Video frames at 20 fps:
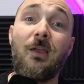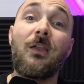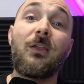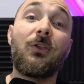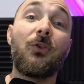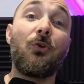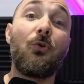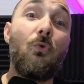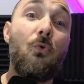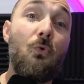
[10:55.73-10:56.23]

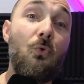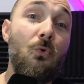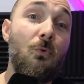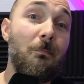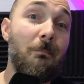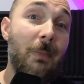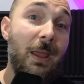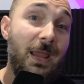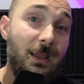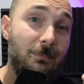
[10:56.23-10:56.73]
You
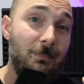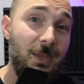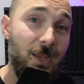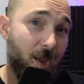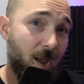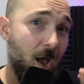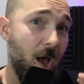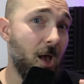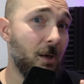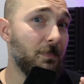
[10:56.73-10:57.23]
make me
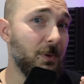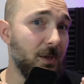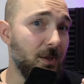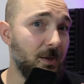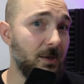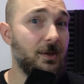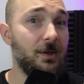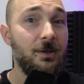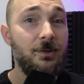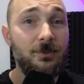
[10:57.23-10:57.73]

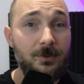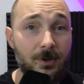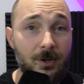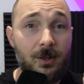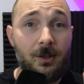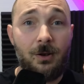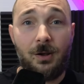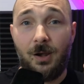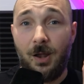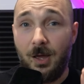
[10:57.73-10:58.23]
happy in
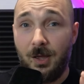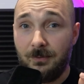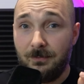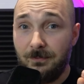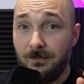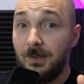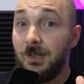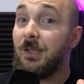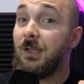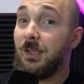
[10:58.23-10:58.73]
real
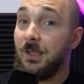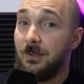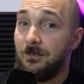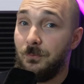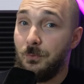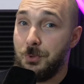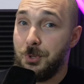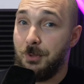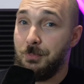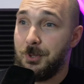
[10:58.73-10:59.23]
life if
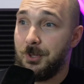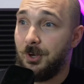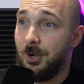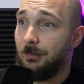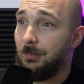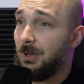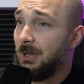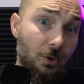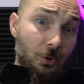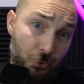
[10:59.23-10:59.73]
you
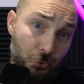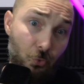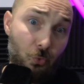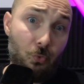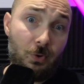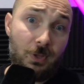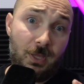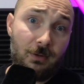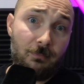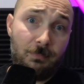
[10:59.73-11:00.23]
subscribe.
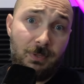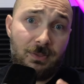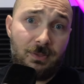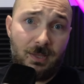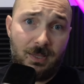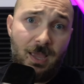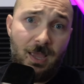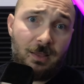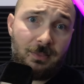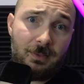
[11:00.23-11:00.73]
You can be the
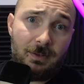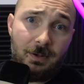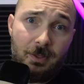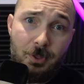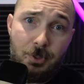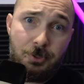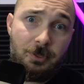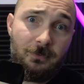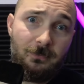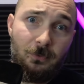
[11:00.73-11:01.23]

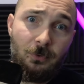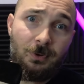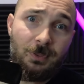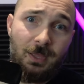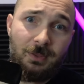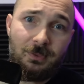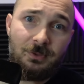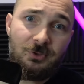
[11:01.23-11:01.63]
catalyst for that